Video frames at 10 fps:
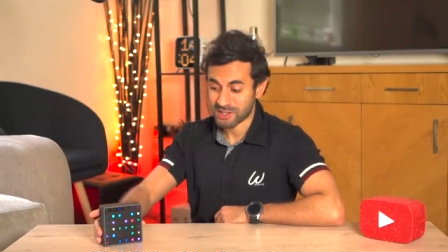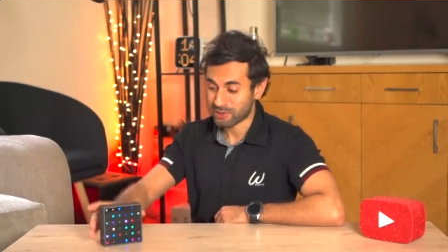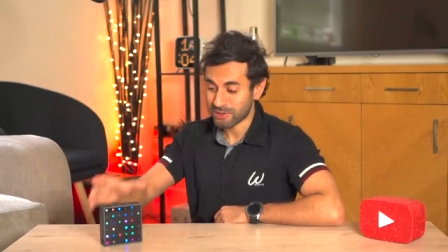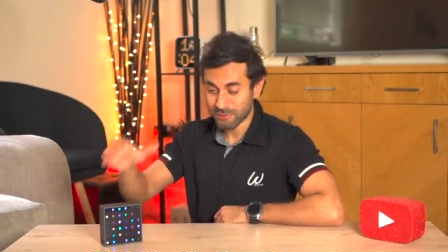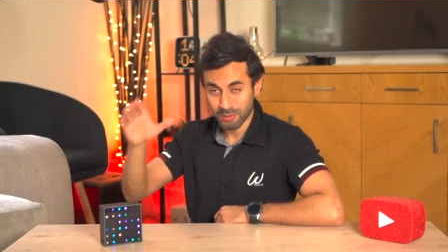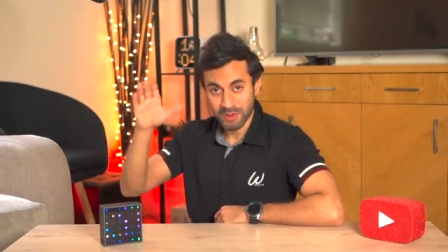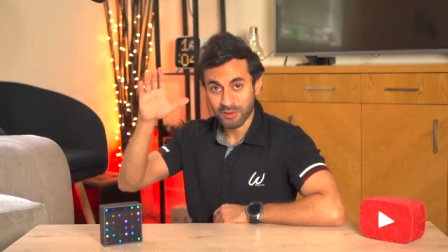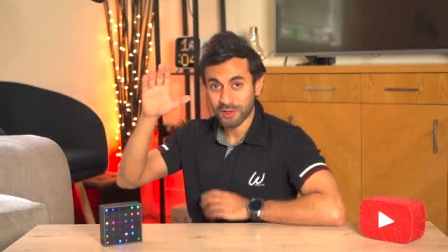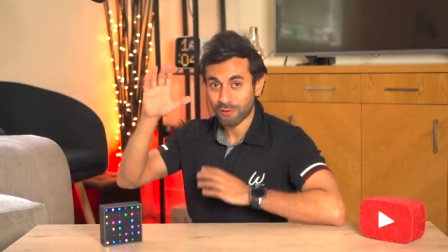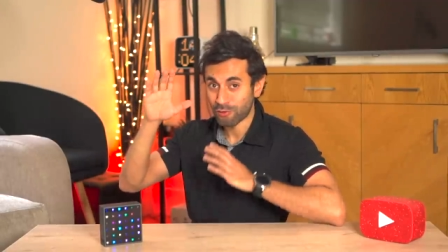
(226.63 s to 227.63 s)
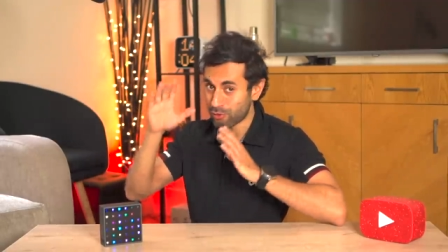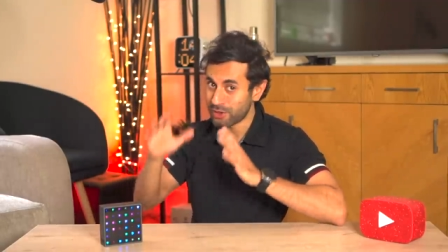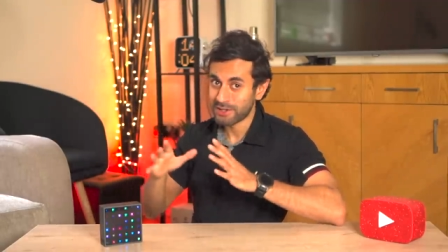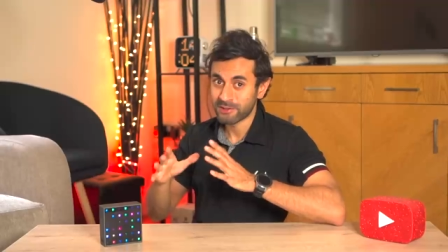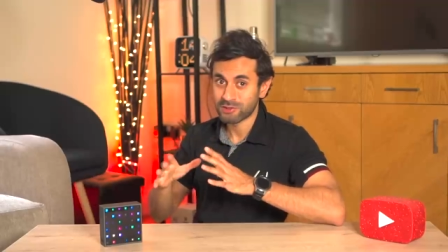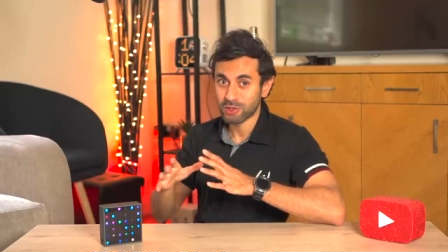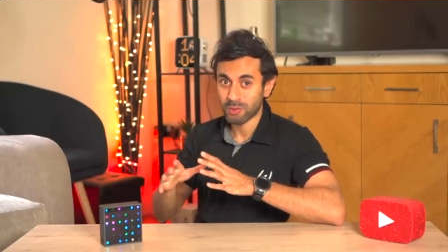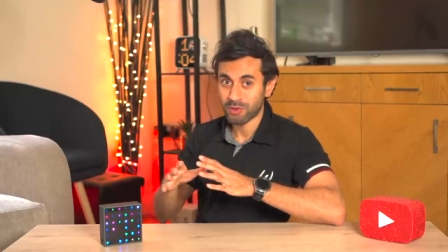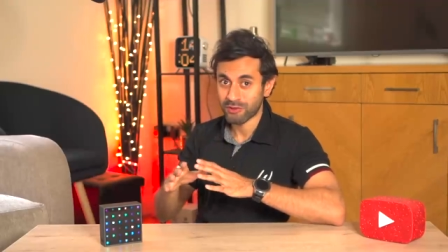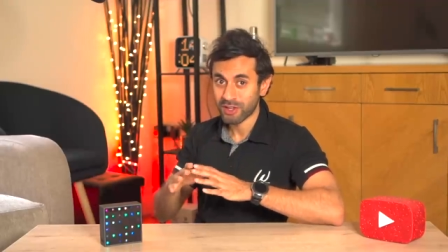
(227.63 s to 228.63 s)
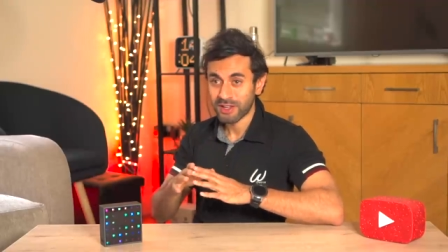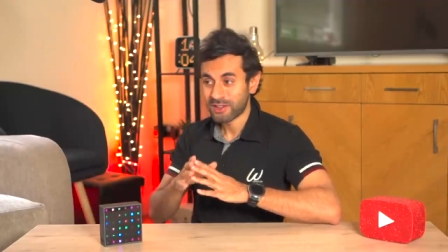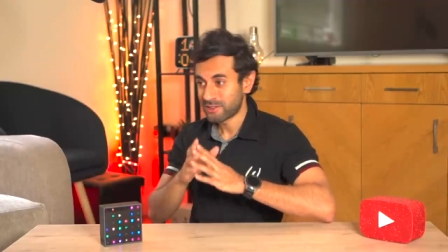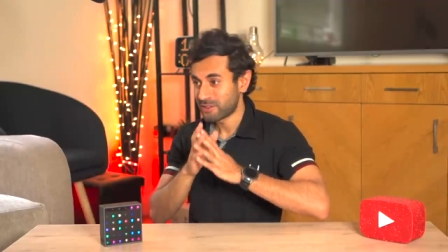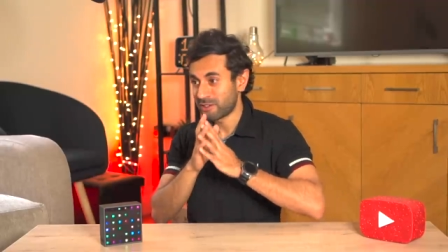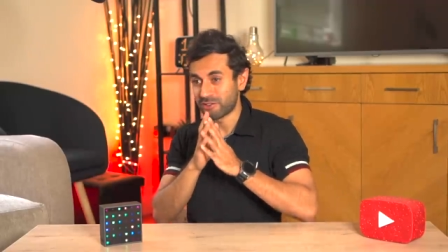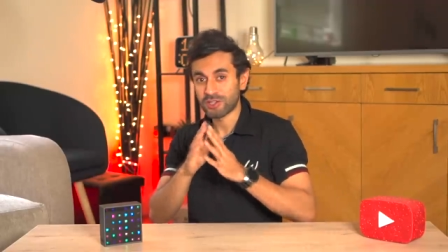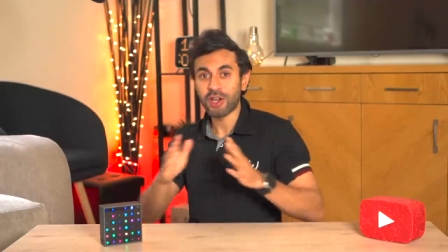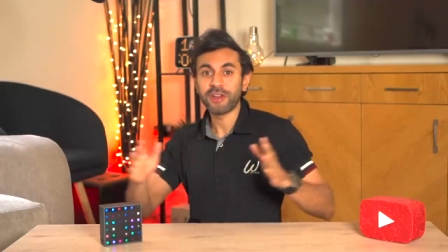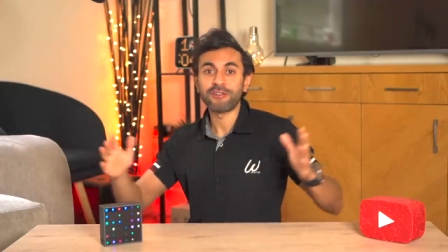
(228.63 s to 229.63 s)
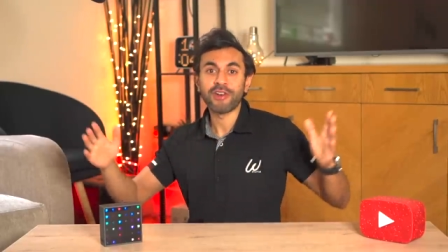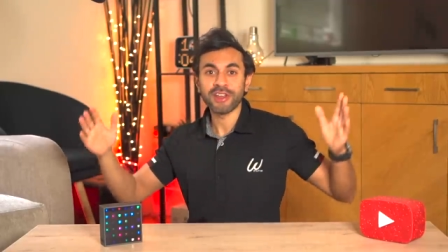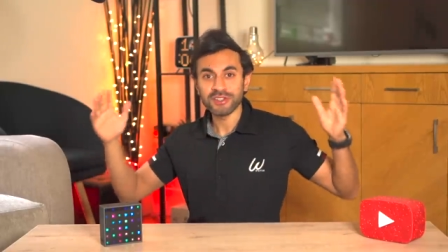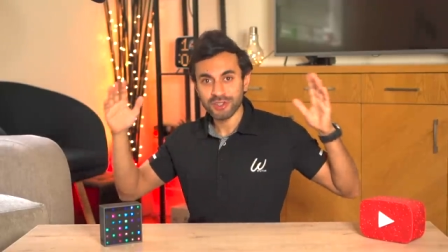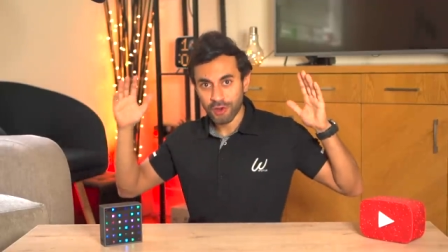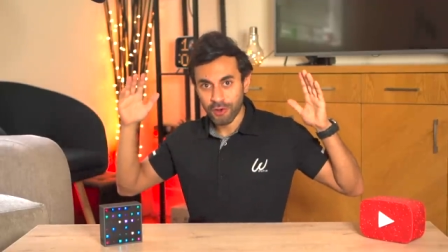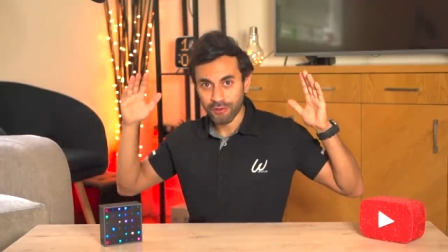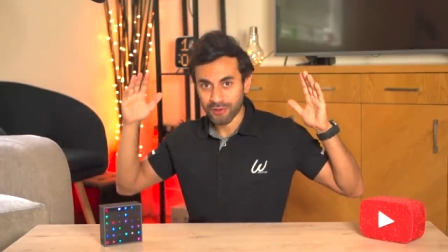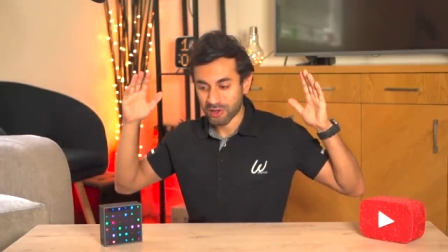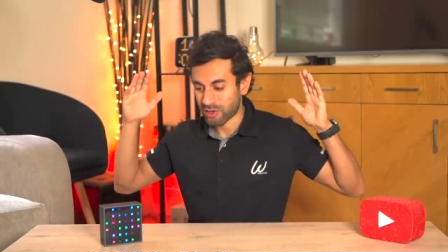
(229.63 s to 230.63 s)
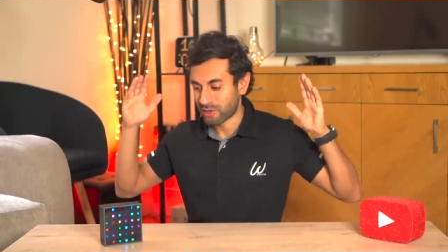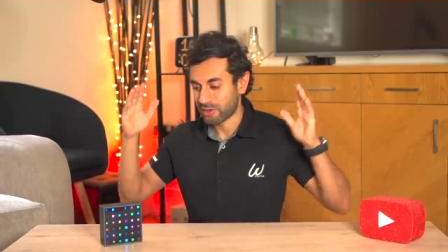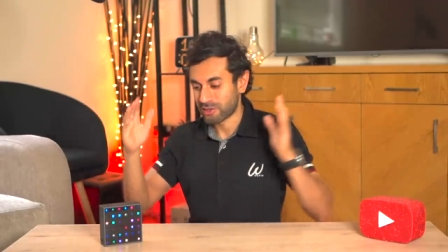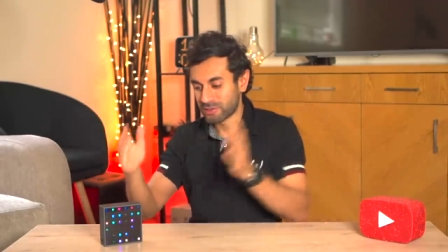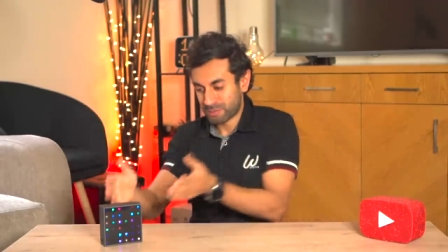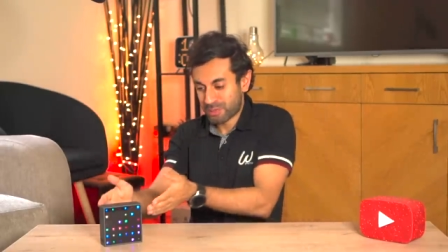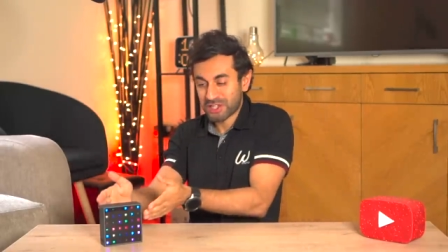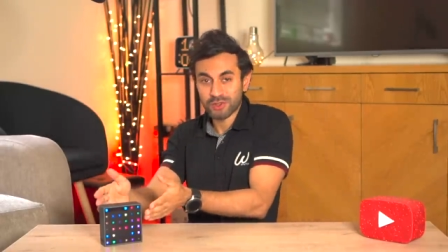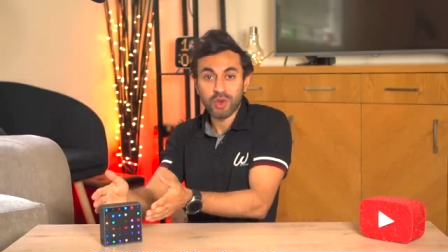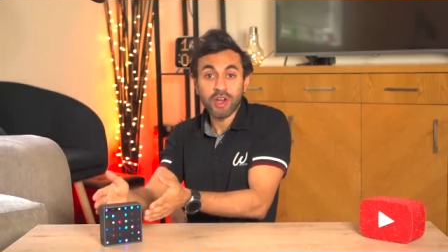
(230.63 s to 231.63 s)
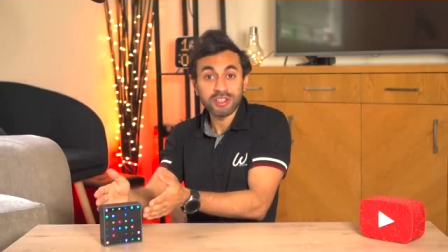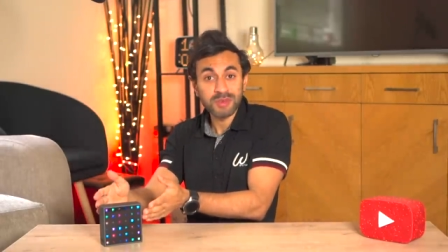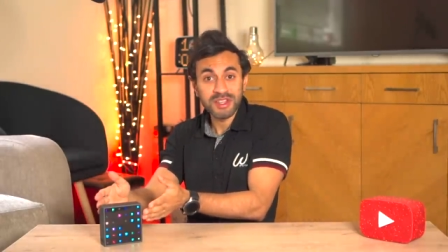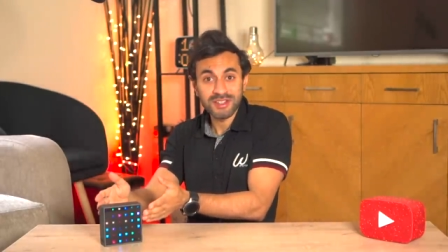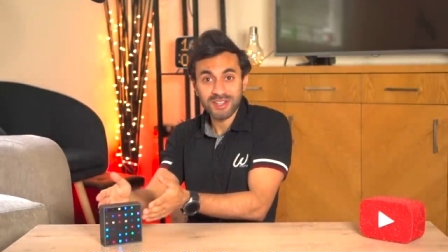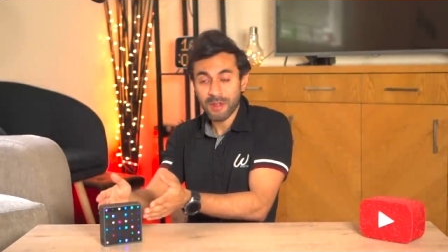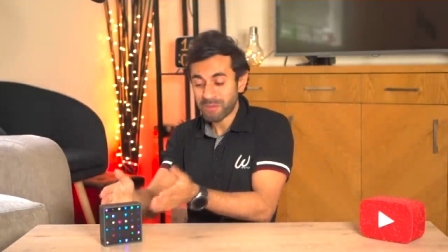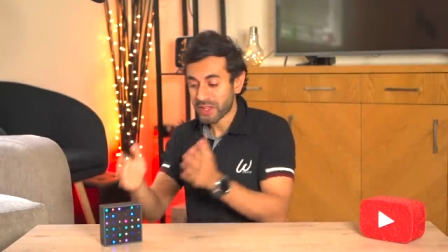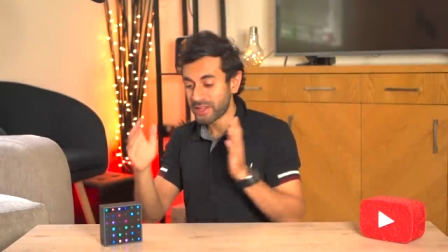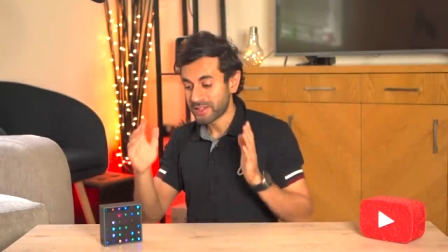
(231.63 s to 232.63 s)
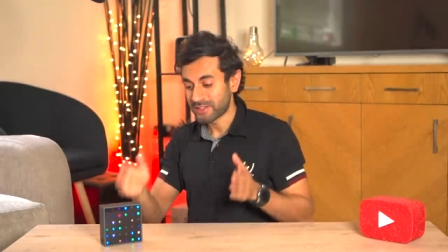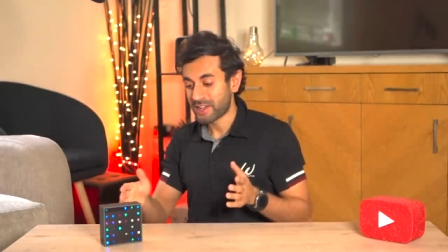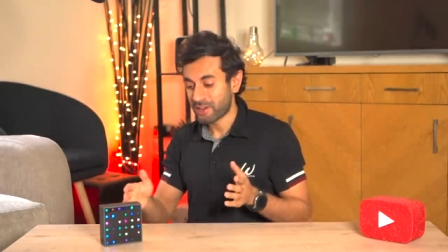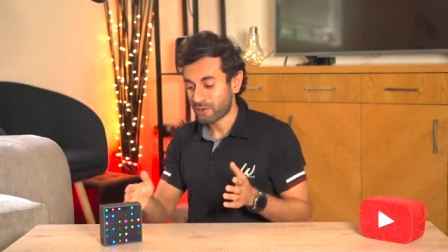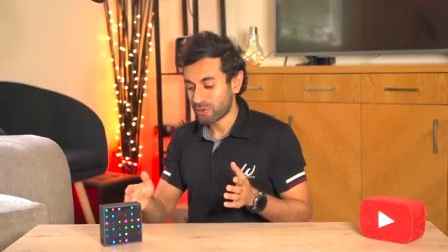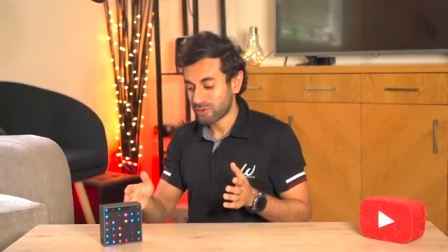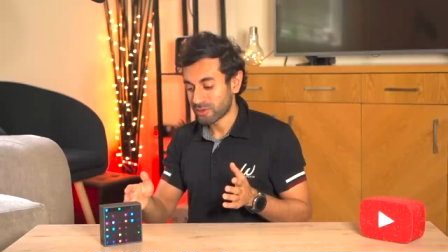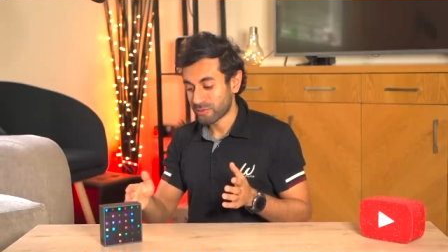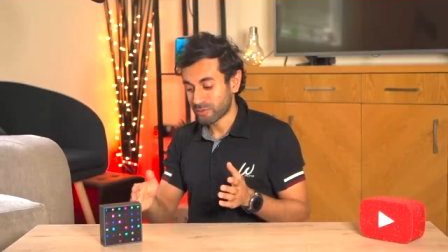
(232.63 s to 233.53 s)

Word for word: Now Divoom have done a really good job with their entire range of uh, uh, pixel art speakers here. Now